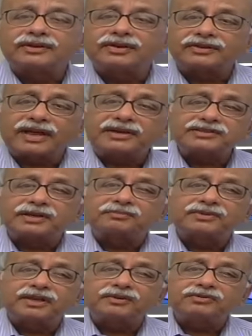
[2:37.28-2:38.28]
Now that's
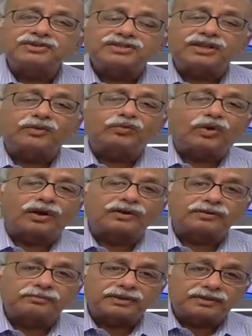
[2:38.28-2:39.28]
something which they
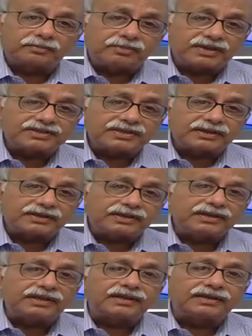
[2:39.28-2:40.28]
want, but the basic
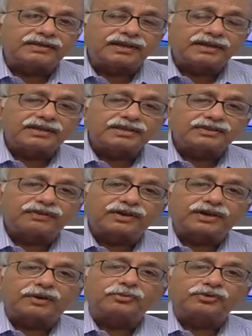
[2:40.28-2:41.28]
need is
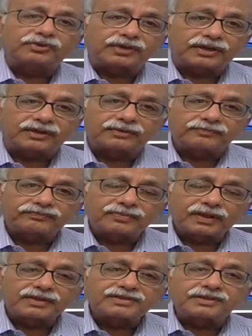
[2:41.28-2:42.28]
for commuting.
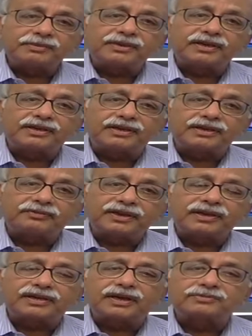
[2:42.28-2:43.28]
Similarly,
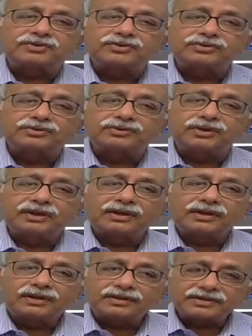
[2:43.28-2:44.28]
when it comes to
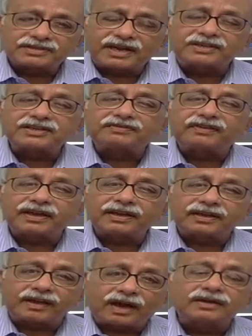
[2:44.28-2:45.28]

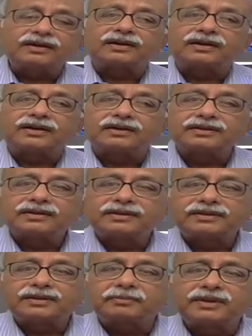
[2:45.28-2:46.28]
satisfying an hunger,
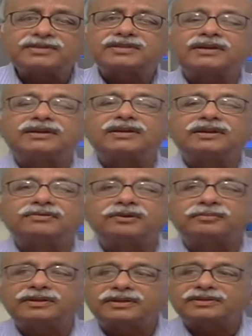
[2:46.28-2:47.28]
the basic need
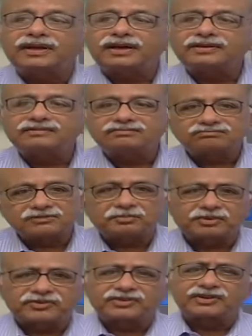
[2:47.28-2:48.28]
will be that
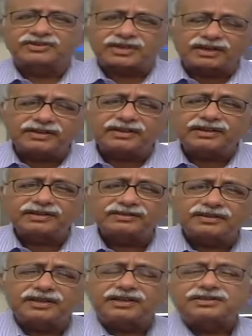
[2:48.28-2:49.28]
the person is
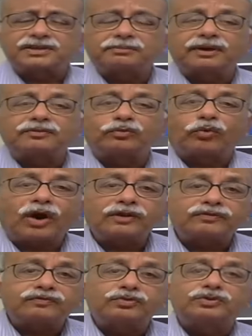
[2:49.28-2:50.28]
hungry, they need some, but
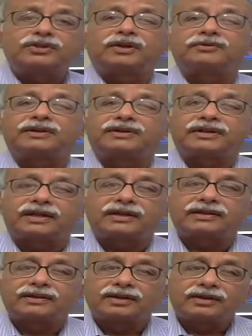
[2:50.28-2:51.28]
what food they will
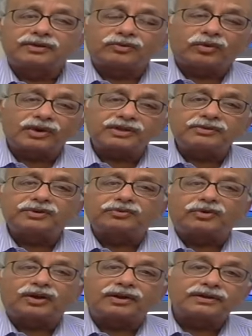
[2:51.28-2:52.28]
take, what they
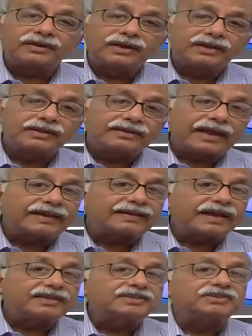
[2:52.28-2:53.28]
will want,
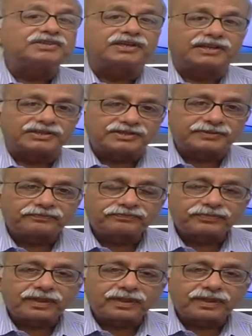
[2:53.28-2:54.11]
that can change.